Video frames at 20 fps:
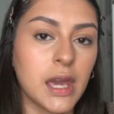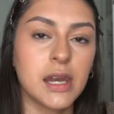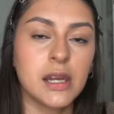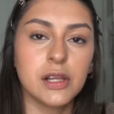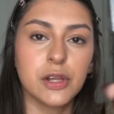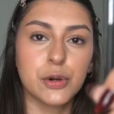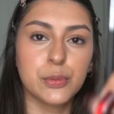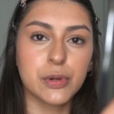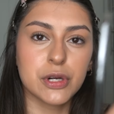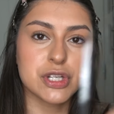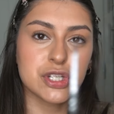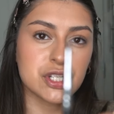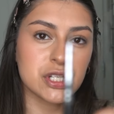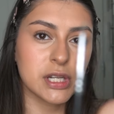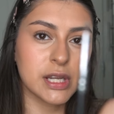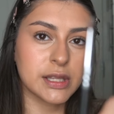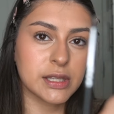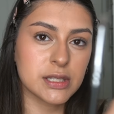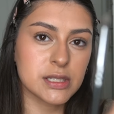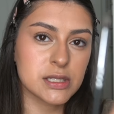and a little brush
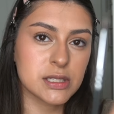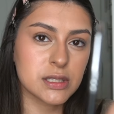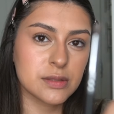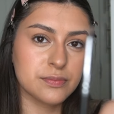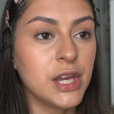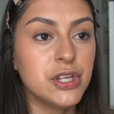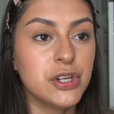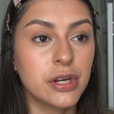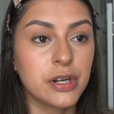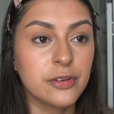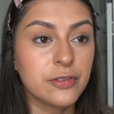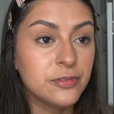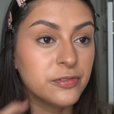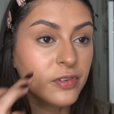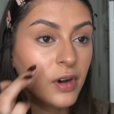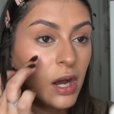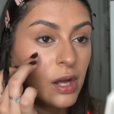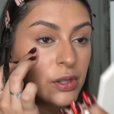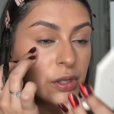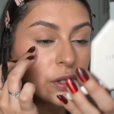like this, and you're gonna
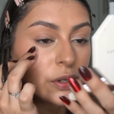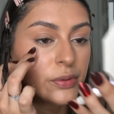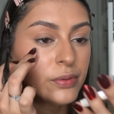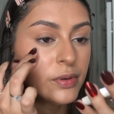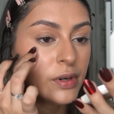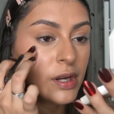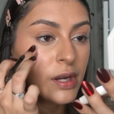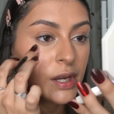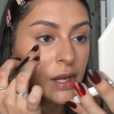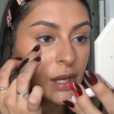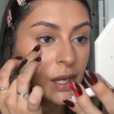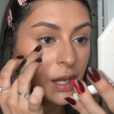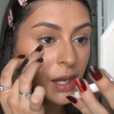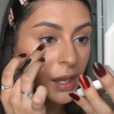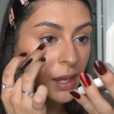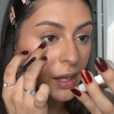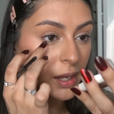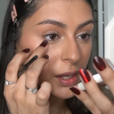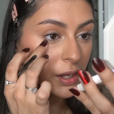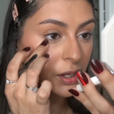follow
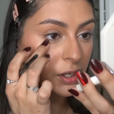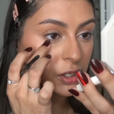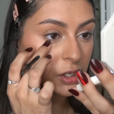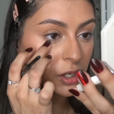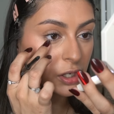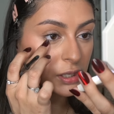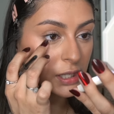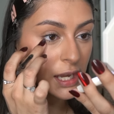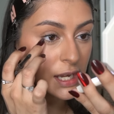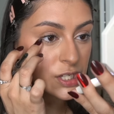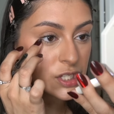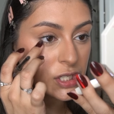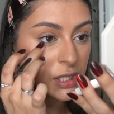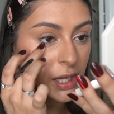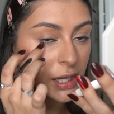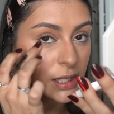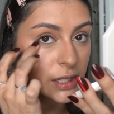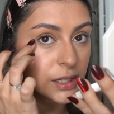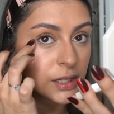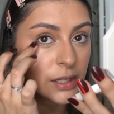your lash
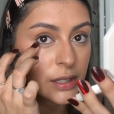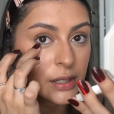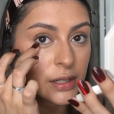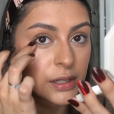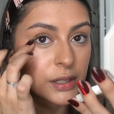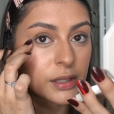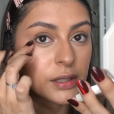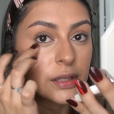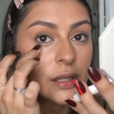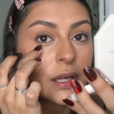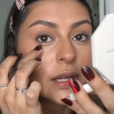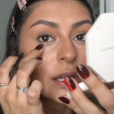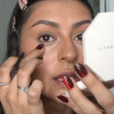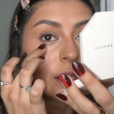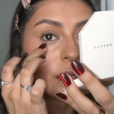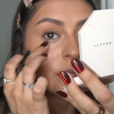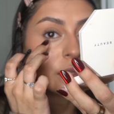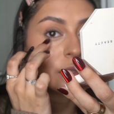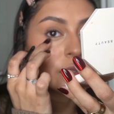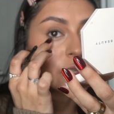line.
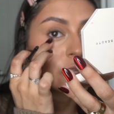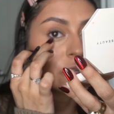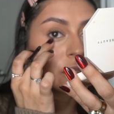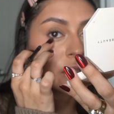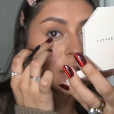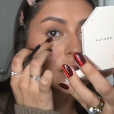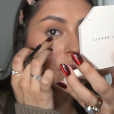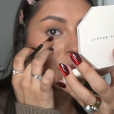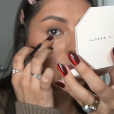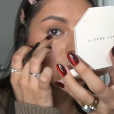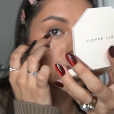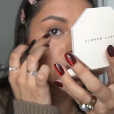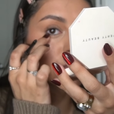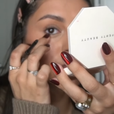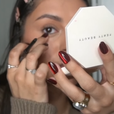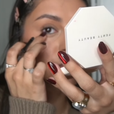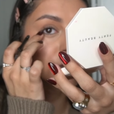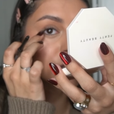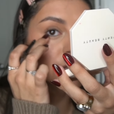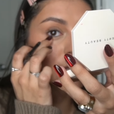Like, literally,
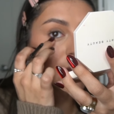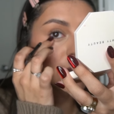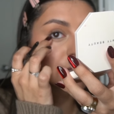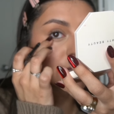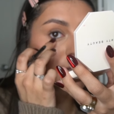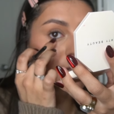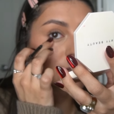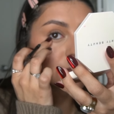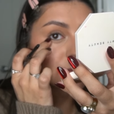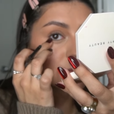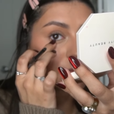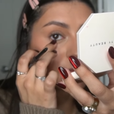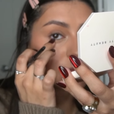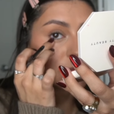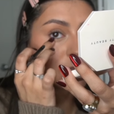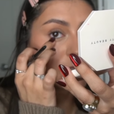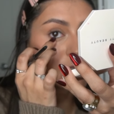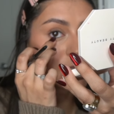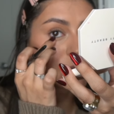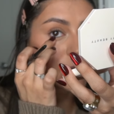the line that
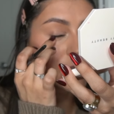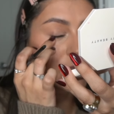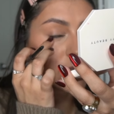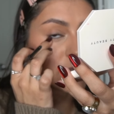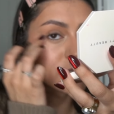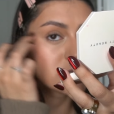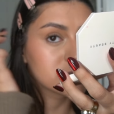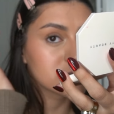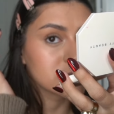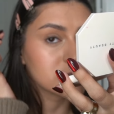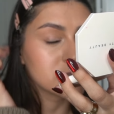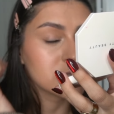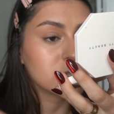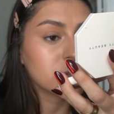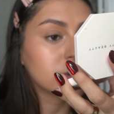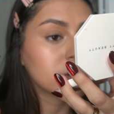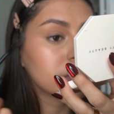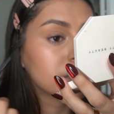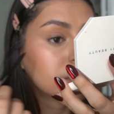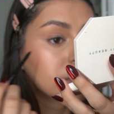this right here, just continue
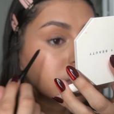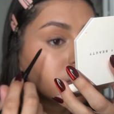it.